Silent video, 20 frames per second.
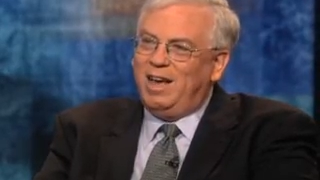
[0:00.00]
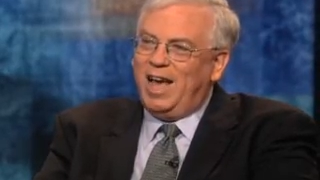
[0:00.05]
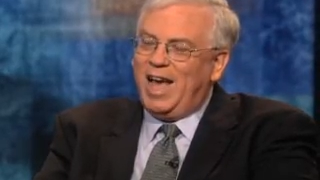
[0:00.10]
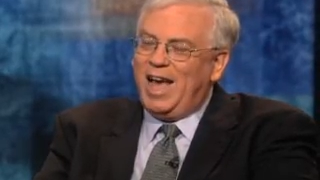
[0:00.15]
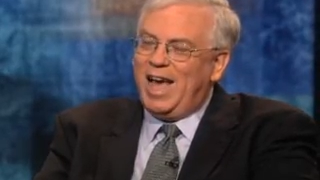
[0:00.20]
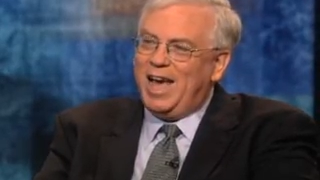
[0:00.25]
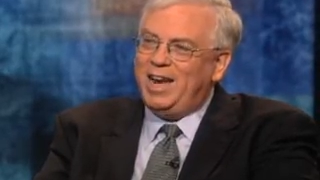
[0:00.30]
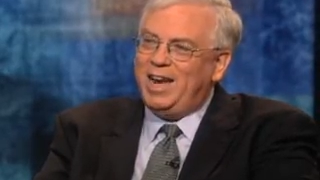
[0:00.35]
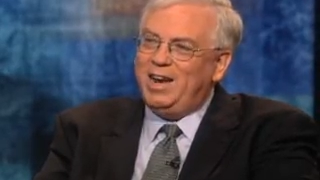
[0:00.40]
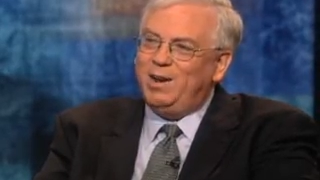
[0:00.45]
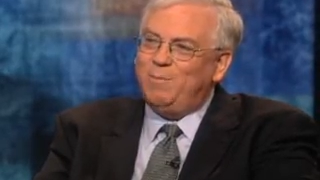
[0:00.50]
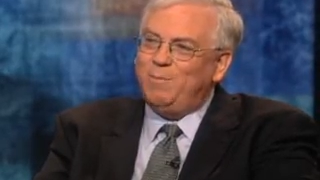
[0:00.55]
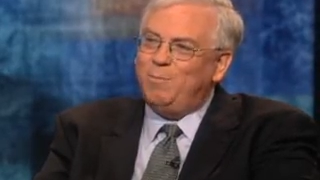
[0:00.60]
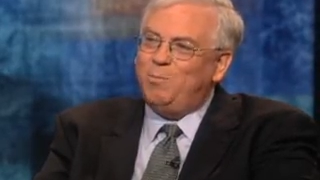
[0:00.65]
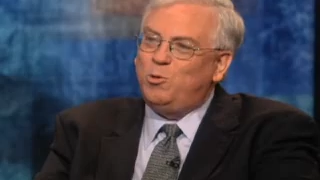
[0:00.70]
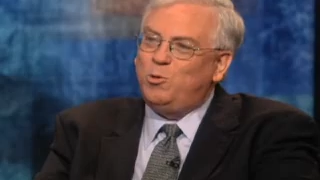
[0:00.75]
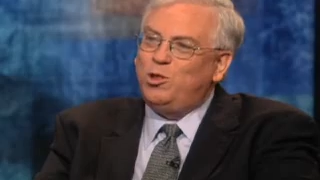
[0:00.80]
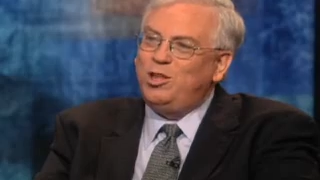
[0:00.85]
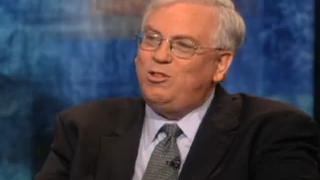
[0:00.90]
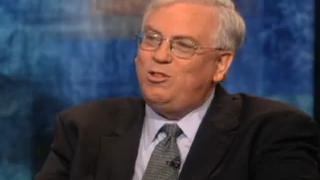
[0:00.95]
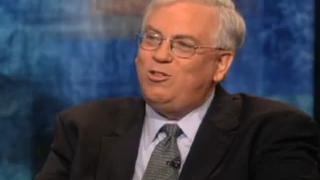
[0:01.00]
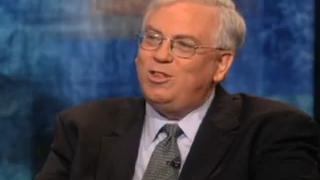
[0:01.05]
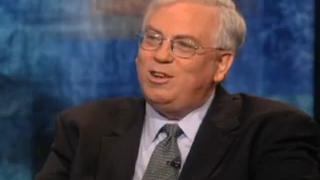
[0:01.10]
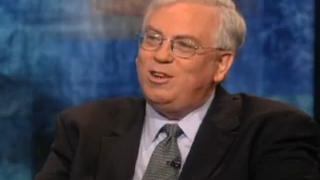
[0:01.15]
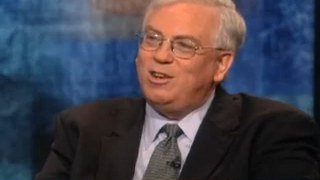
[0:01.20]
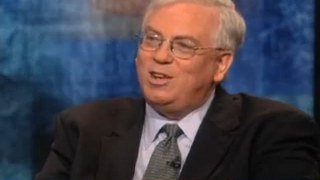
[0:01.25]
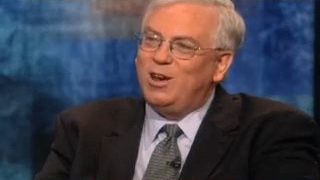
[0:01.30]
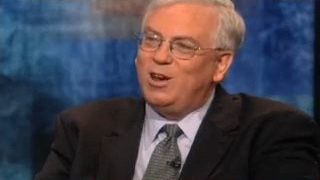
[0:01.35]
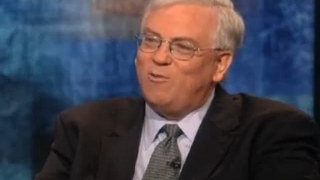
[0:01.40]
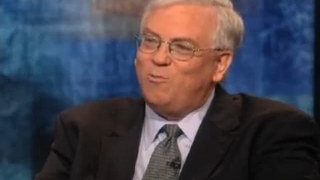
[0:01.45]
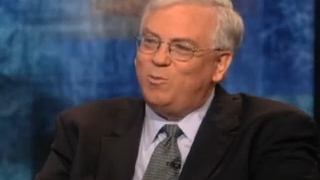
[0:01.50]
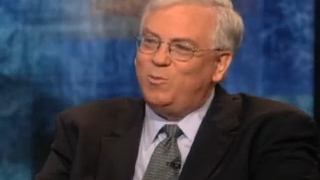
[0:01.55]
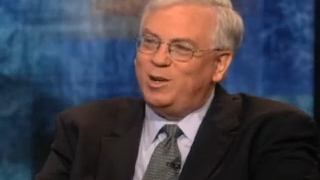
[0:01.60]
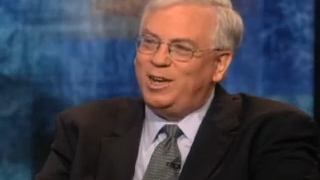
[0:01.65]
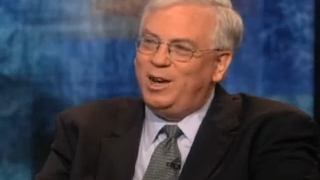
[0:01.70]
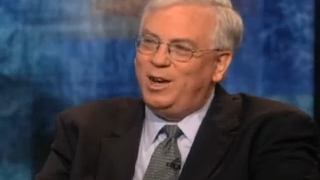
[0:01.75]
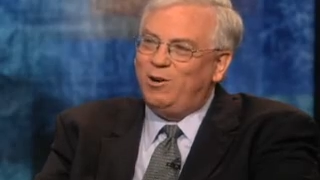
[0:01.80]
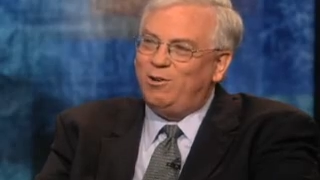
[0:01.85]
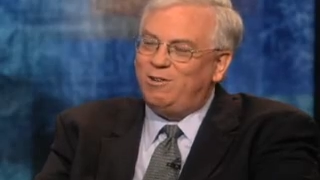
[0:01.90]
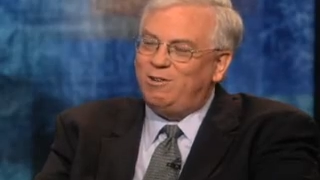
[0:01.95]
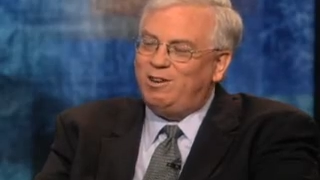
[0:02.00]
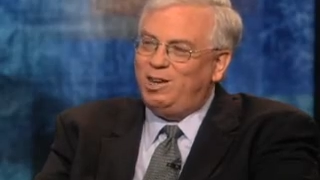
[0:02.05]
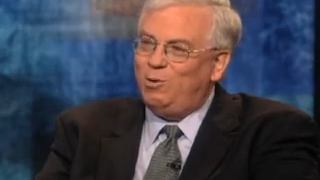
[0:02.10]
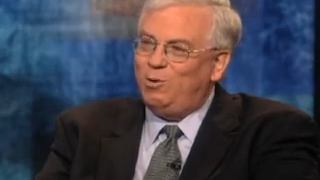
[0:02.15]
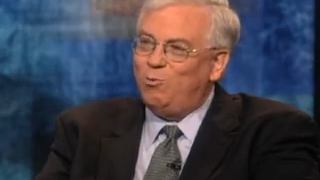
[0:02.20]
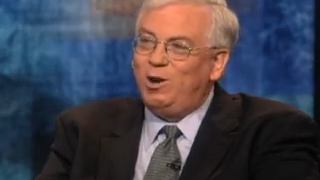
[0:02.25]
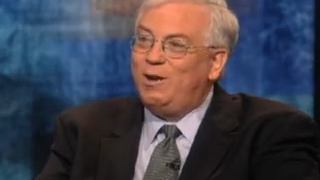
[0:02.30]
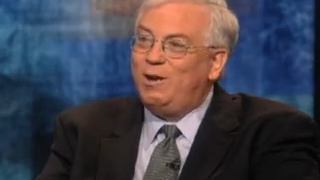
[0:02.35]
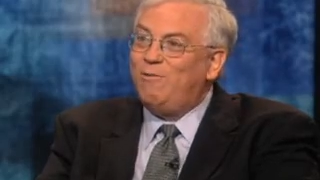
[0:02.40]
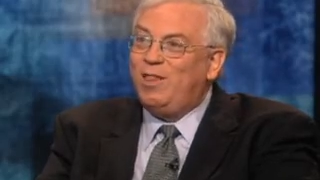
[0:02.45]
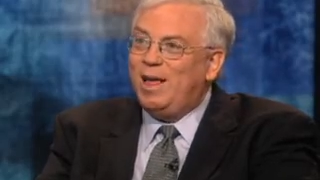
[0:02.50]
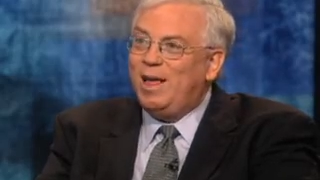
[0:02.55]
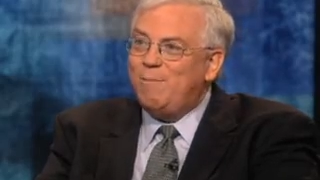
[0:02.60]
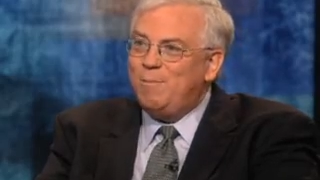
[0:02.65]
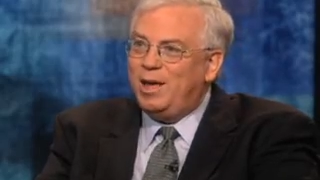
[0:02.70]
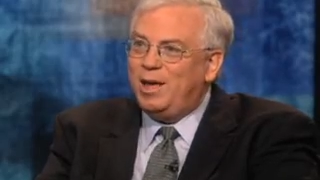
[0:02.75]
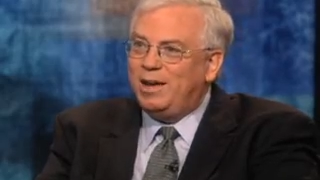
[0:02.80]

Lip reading: had an implicit government guarantee, whatever that